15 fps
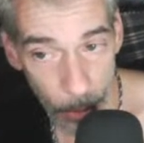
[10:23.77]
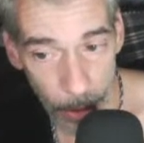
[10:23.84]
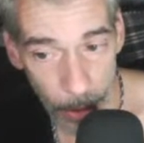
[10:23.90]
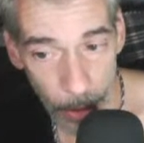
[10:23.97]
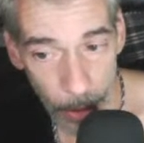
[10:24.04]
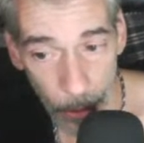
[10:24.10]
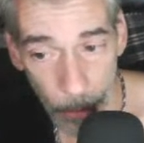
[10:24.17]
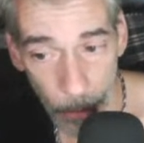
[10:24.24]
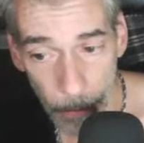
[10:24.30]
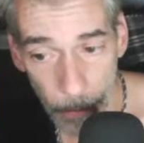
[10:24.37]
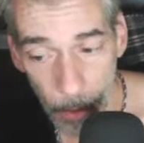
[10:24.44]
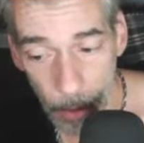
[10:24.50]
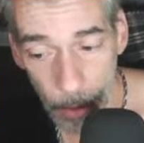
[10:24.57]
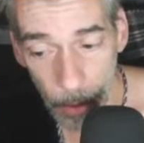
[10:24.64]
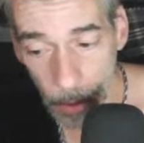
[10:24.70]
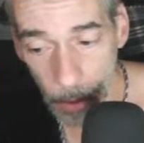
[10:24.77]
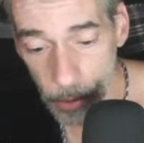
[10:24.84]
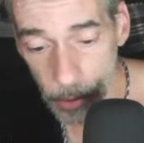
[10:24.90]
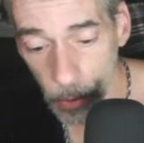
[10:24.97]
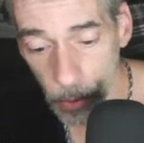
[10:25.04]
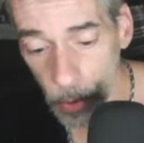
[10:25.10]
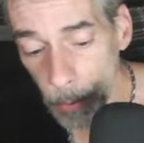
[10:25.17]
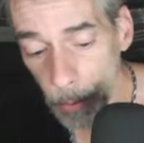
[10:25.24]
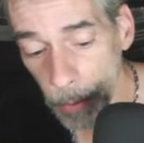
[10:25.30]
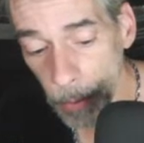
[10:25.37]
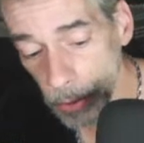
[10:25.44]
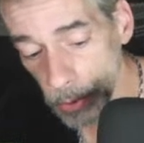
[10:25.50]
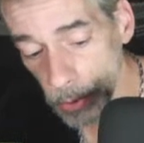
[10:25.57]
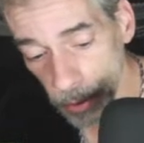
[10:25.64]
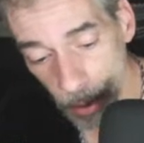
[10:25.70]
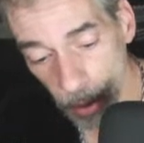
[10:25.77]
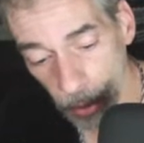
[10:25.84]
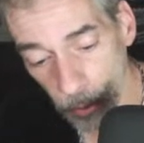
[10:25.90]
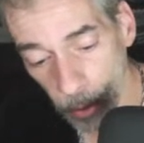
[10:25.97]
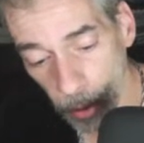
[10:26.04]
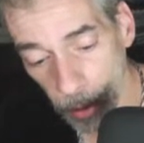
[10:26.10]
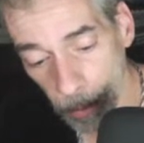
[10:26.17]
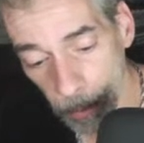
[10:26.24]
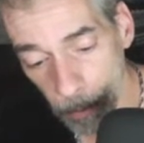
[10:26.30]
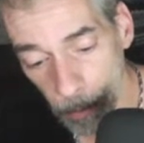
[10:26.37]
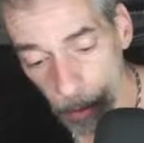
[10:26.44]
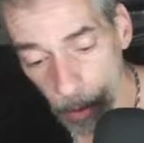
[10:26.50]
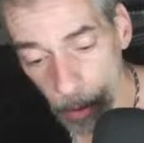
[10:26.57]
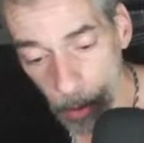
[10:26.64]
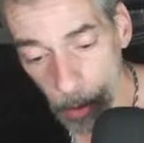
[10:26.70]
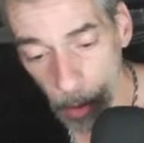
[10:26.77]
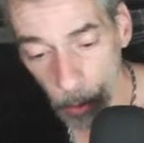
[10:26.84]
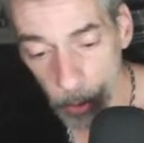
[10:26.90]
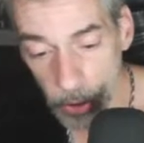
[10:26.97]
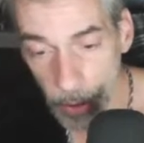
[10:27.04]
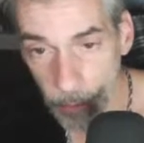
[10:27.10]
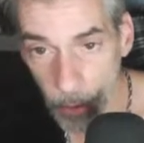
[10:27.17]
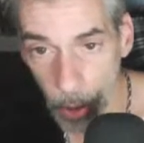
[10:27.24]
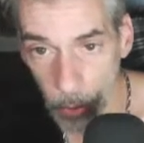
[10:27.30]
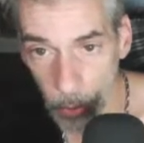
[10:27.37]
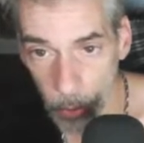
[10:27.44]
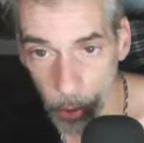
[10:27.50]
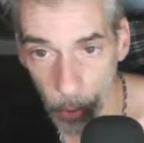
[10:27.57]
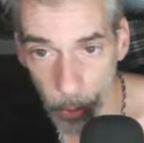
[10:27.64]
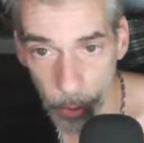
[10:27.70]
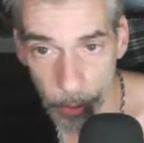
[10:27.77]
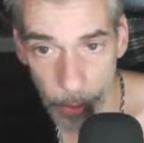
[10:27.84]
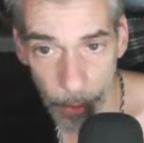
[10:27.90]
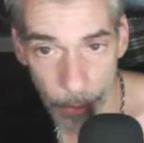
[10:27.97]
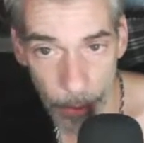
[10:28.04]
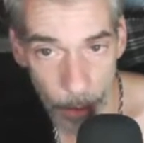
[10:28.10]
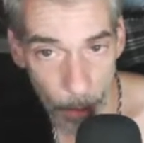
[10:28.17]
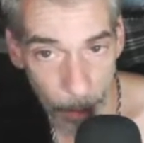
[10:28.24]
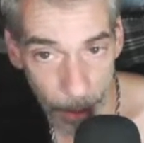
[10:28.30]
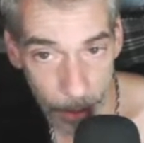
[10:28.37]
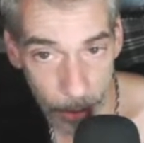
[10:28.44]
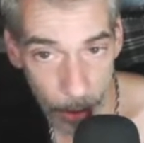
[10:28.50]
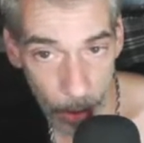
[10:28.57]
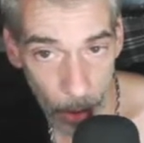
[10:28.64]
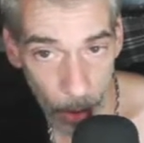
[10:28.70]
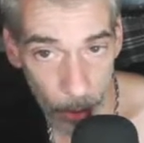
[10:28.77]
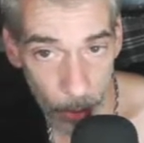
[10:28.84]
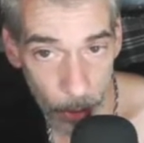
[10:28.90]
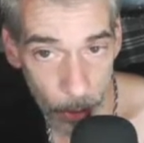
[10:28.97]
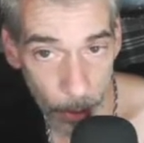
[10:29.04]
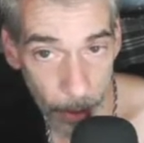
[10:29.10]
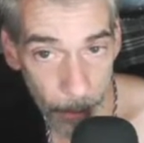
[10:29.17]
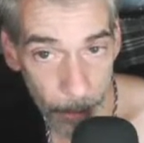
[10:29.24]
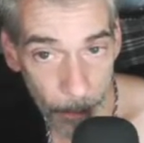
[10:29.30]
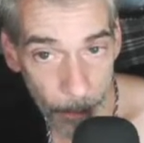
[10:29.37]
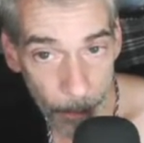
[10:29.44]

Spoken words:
And so by using this type of diagram, which I've color-coded in the basic colors, right?